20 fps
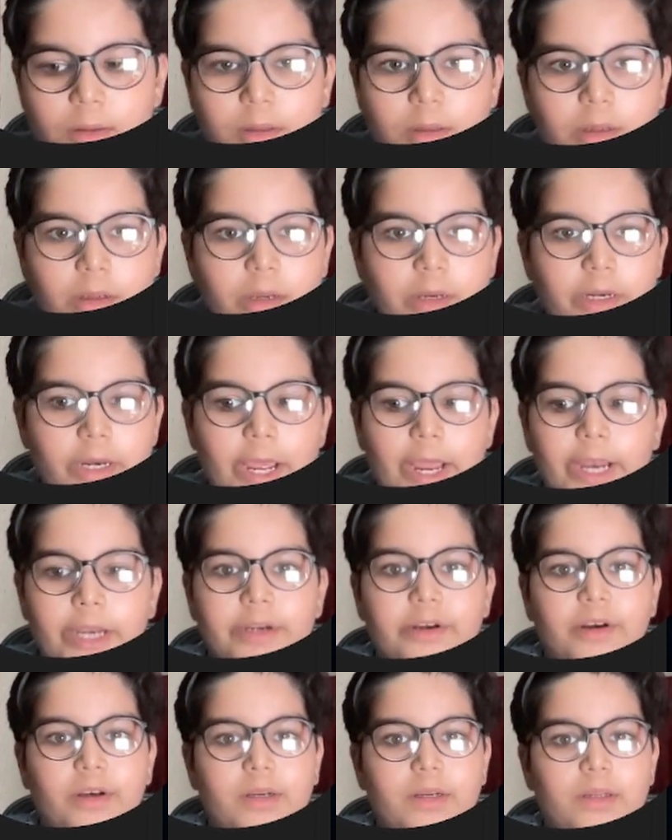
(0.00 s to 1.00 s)
and
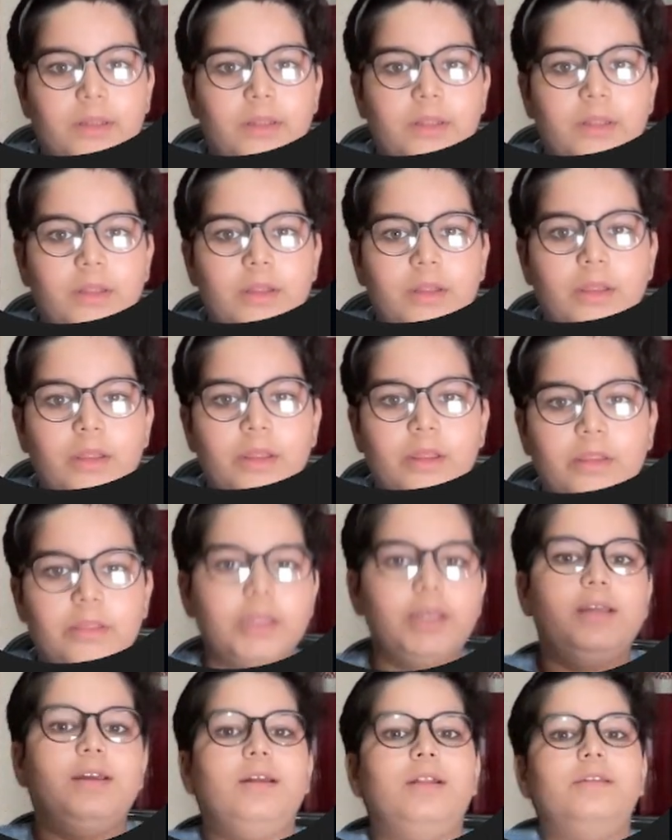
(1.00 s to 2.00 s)
enter.
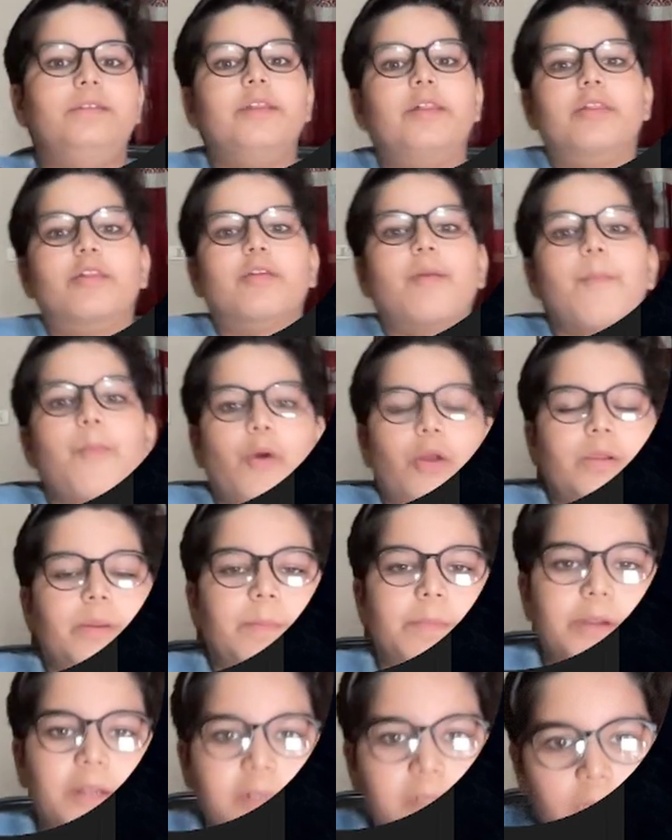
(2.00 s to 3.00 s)
See, this is a
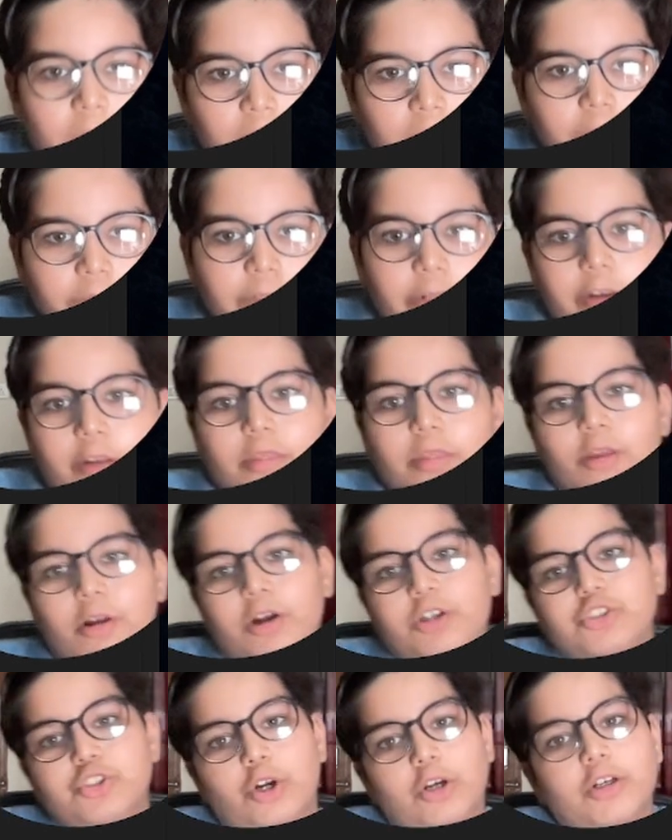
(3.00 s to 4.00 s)
boilerplate. It's
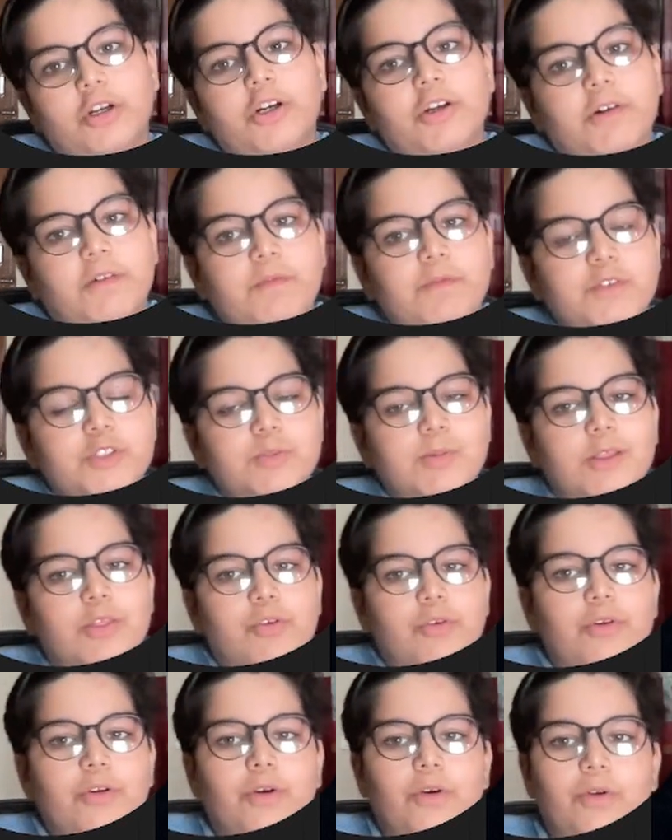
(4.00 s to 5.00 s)
the shortcut of Visual
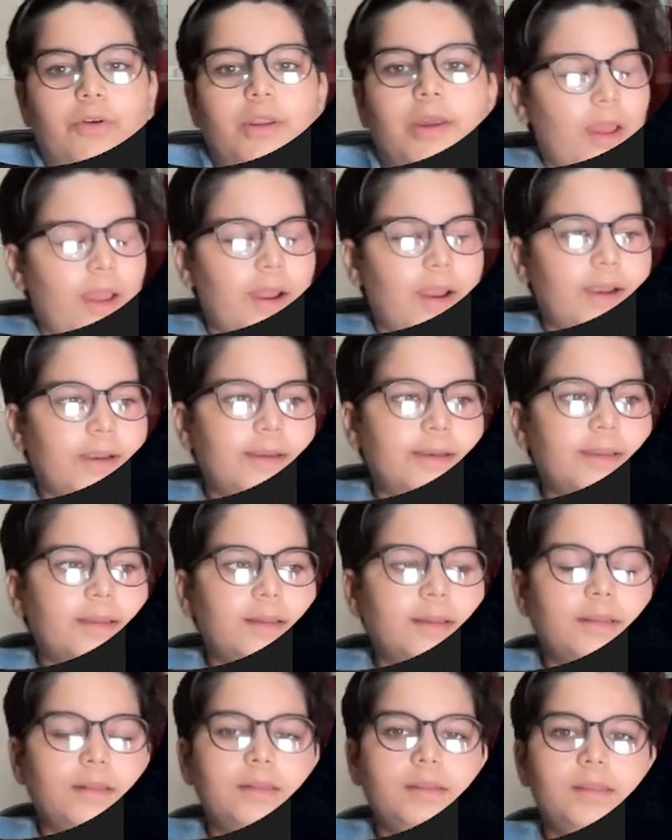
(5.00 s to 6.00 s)
Studio Code,
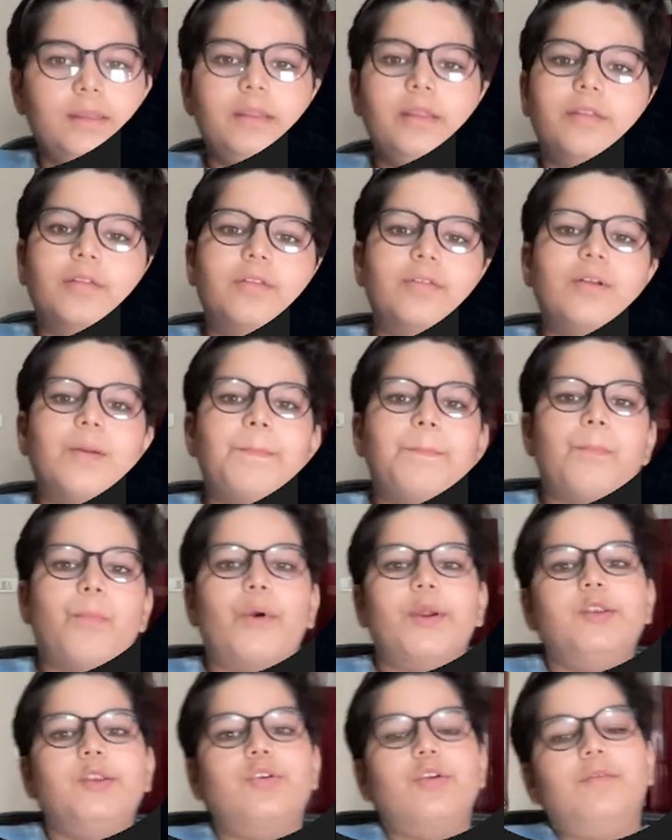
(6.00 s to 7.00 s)
and this is the
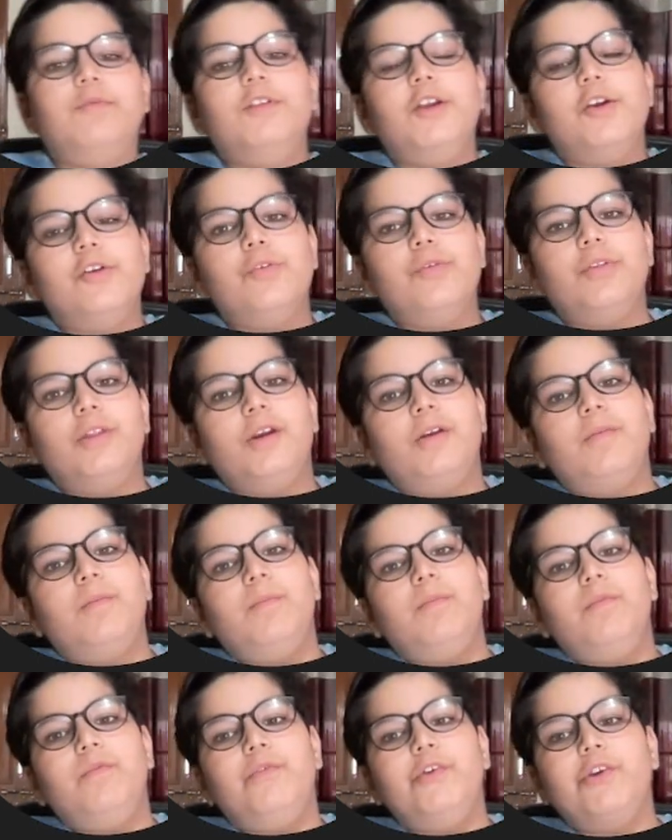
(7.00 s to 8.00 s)
point of the using
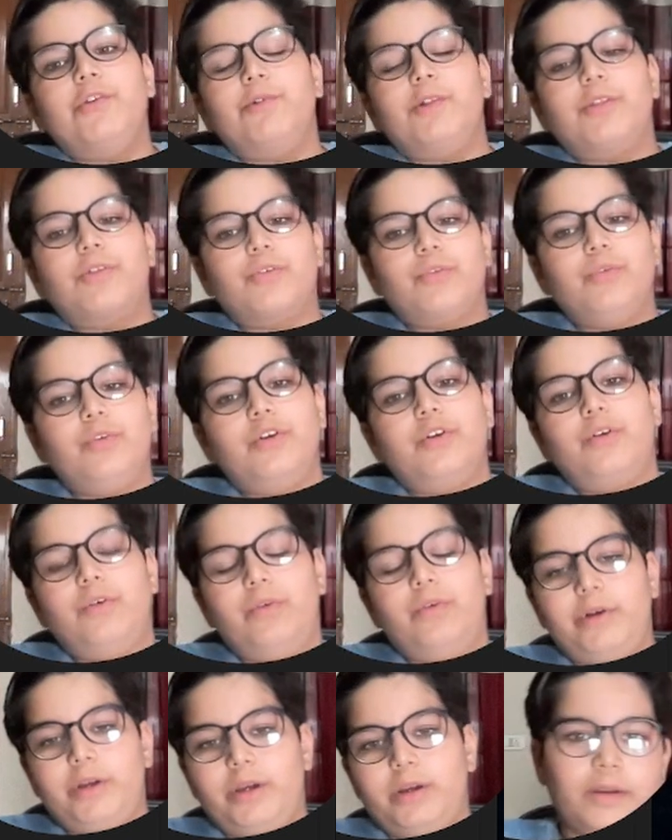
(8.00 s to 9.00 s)
Visual Studio
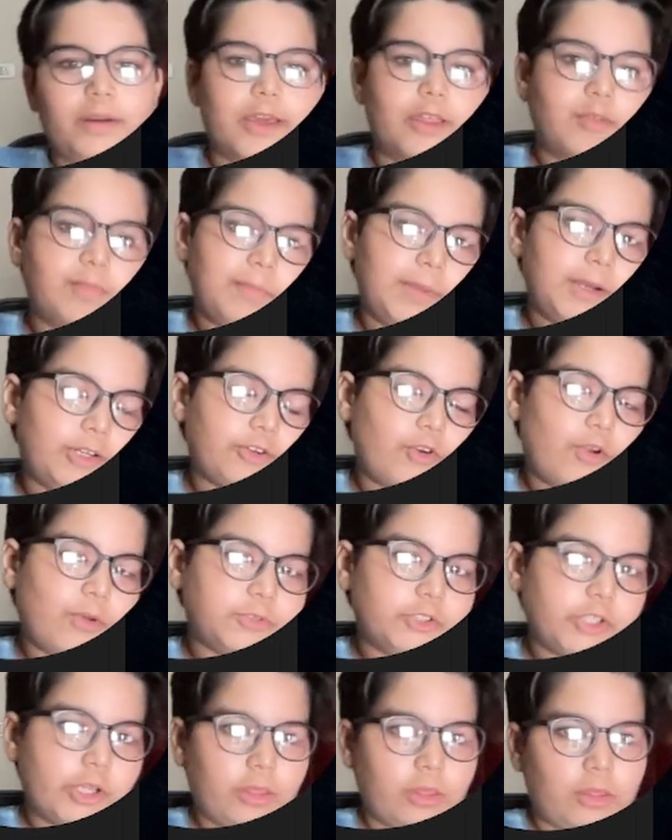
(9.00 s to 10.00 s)
Code. It has better
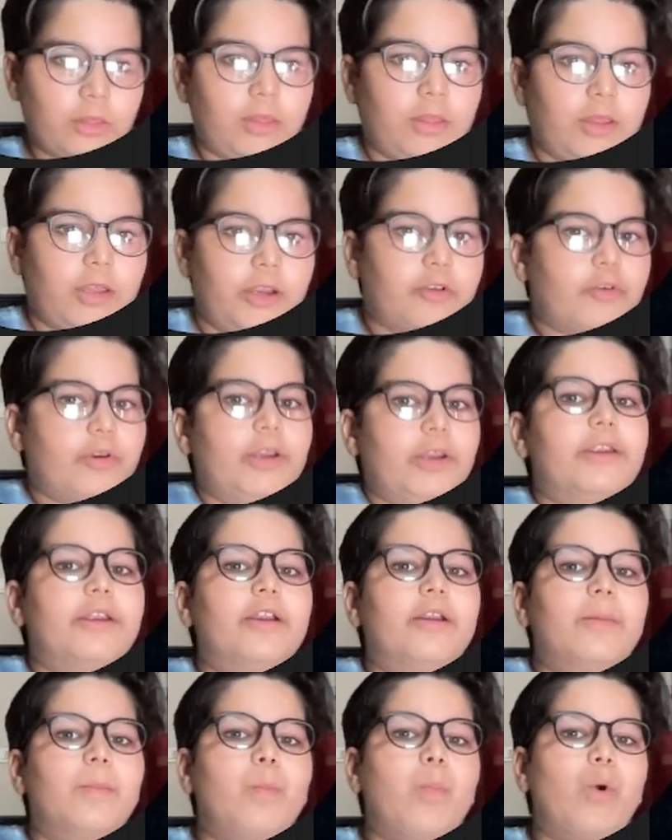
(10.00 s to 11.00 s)
options. It
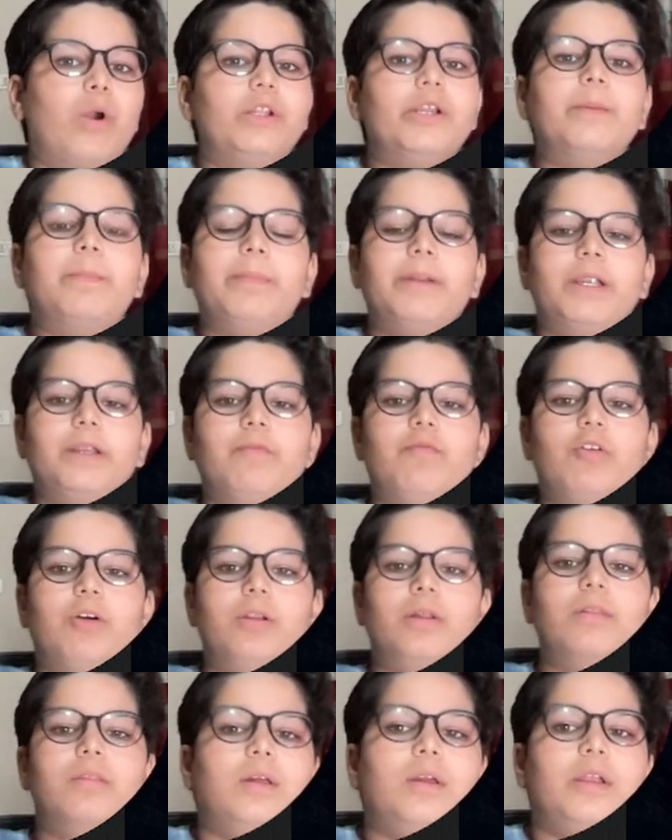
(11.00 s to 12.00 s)
created a boilerplate for
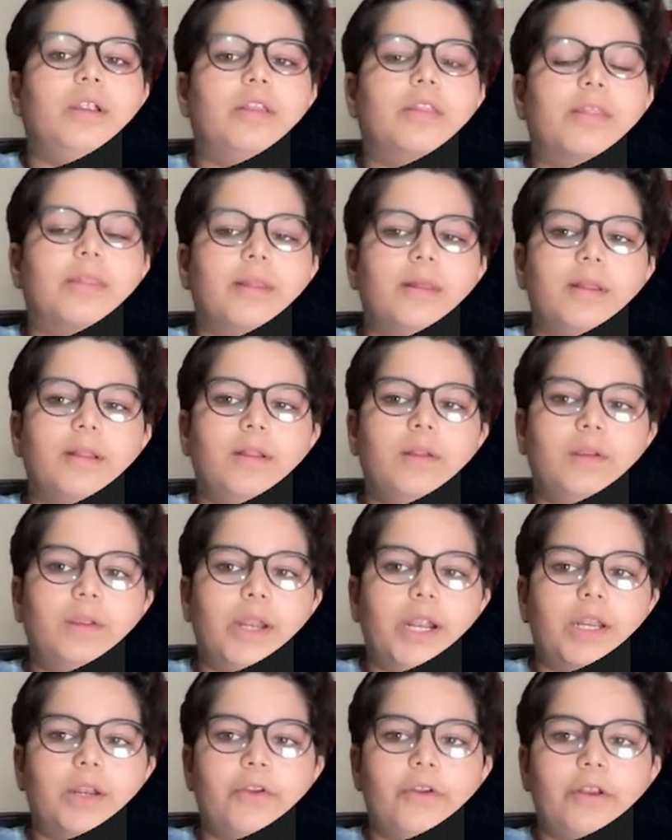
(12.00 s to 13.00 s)
us. It's
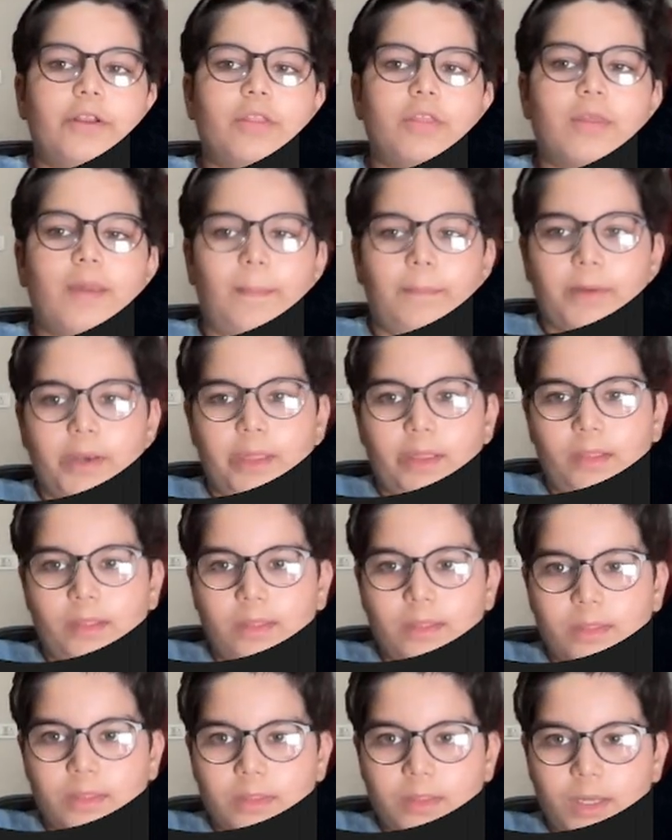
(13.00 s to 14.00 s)
right now it's empty.
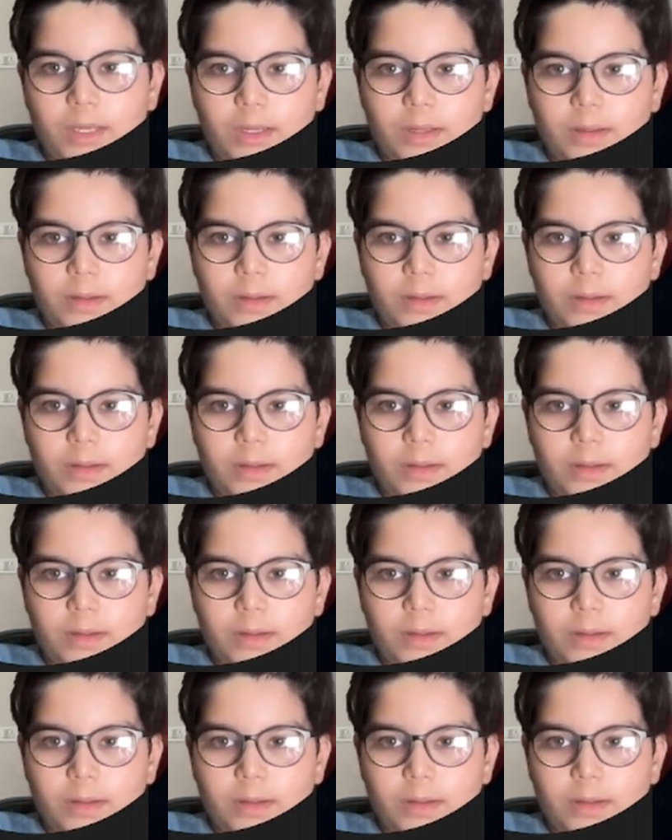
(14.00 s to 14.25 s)
See,